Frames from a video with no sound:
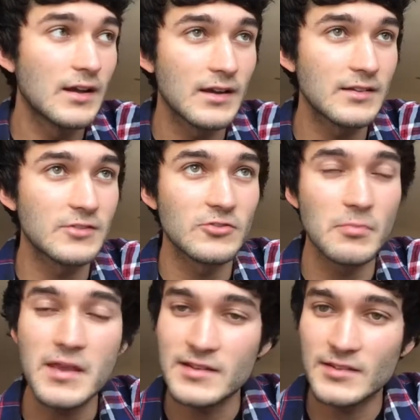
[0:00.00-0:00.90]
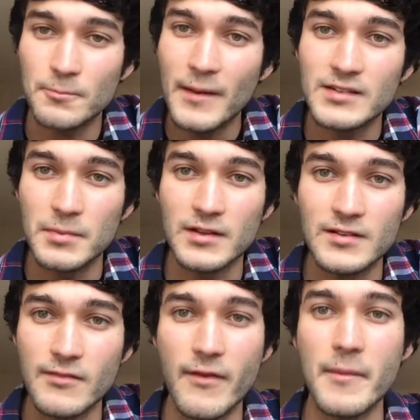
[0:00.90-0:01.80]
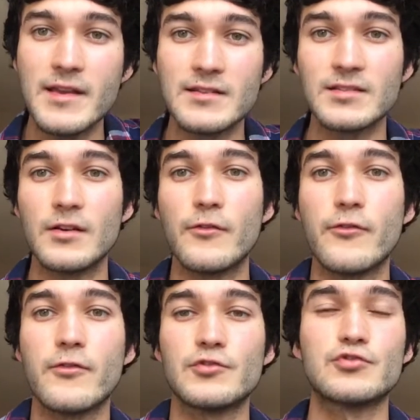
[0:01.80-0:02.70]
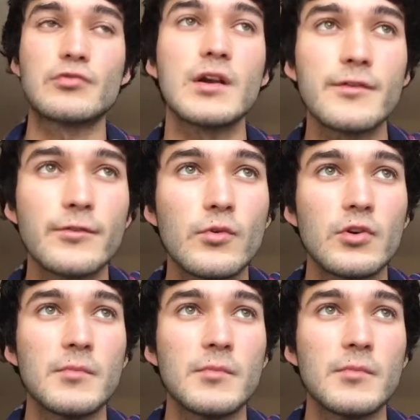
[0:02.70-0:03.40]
And make yourself better because of it. Make yourself strive forward.